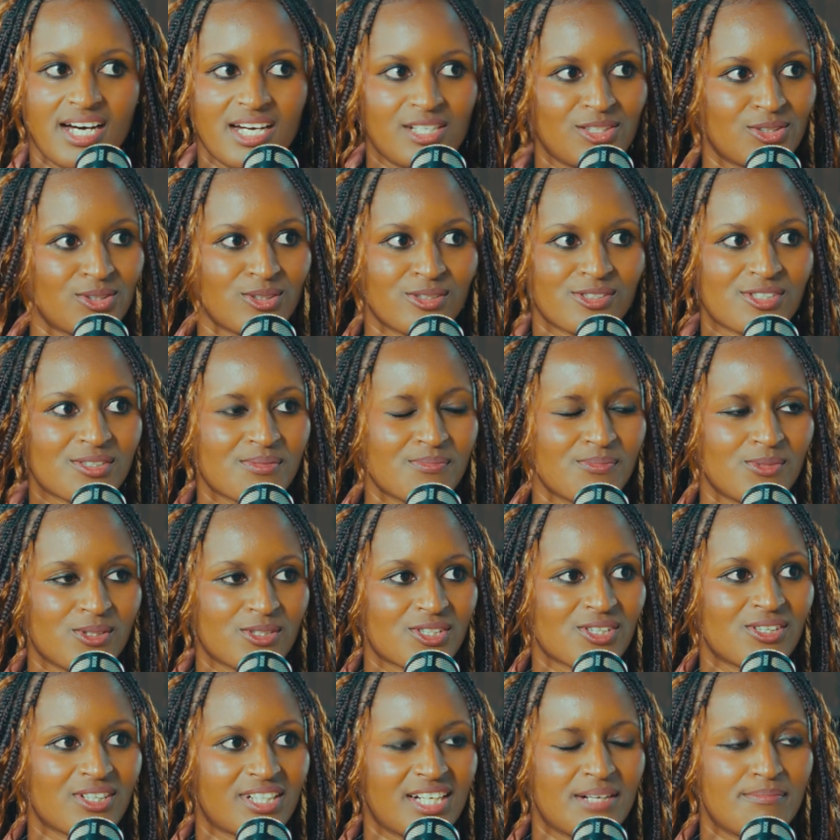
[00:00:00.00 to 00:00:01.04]
handle
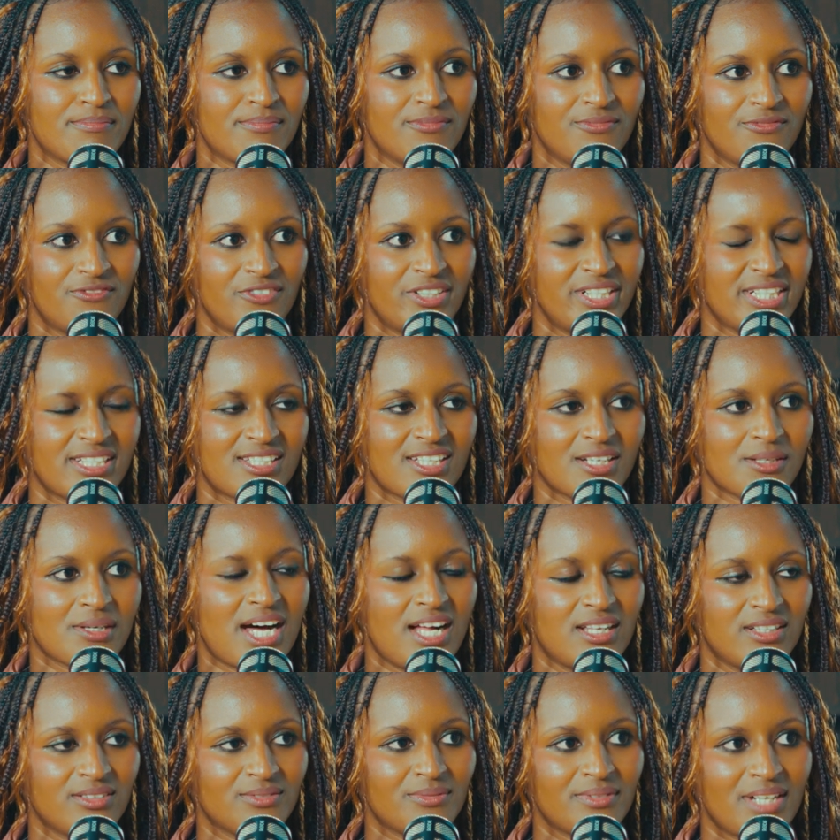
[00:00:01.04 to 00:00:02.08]
small talk. I'm very.
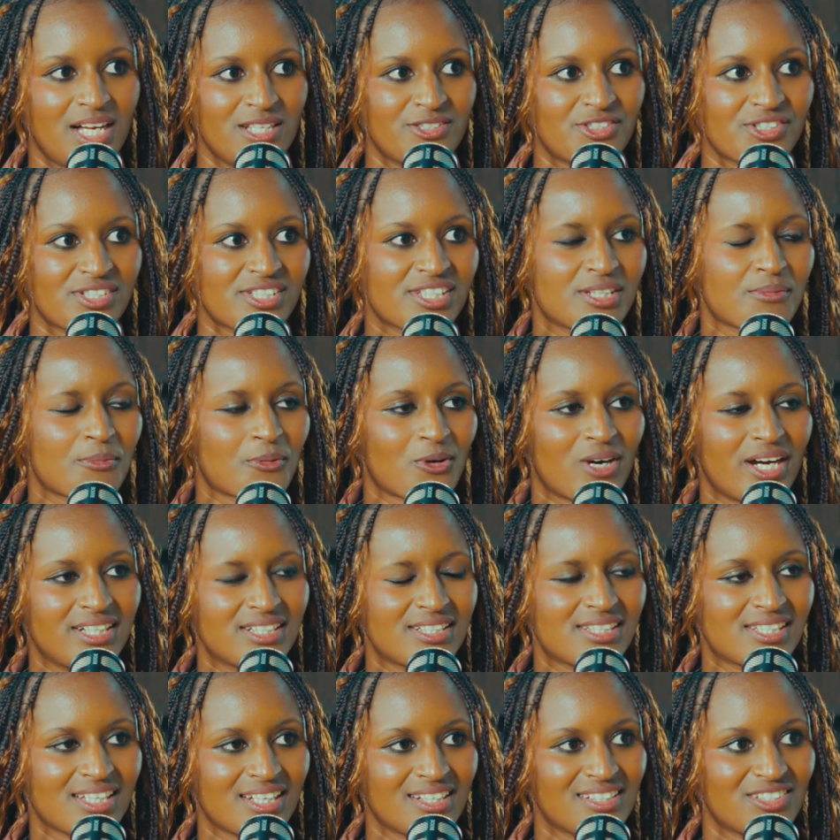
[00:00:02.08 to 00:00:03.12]
I'll just keep
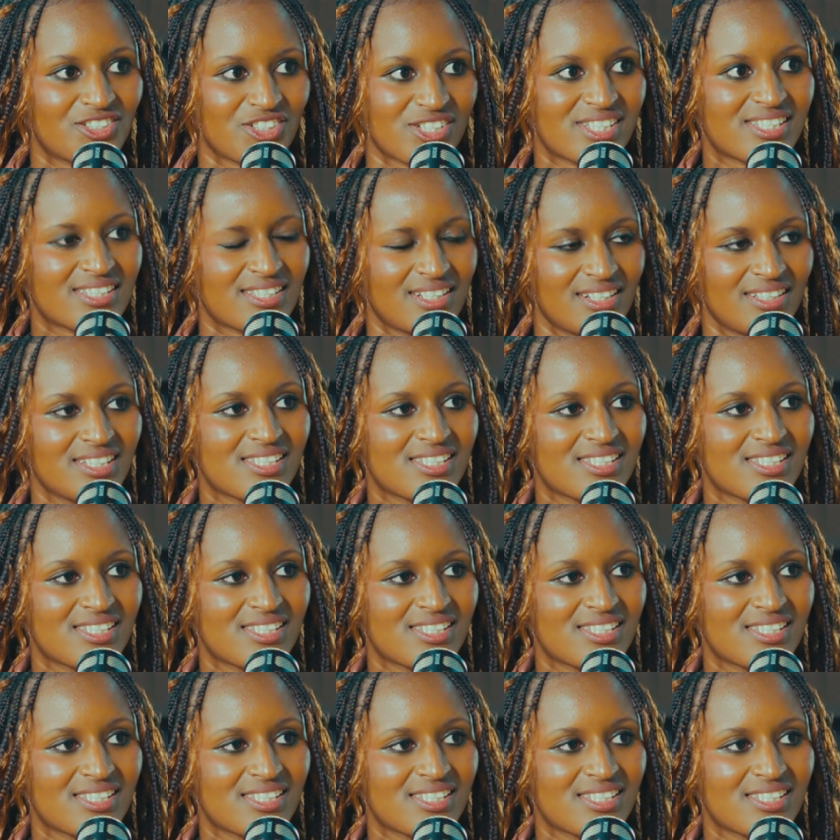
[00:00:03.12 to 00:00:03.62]
quiet and just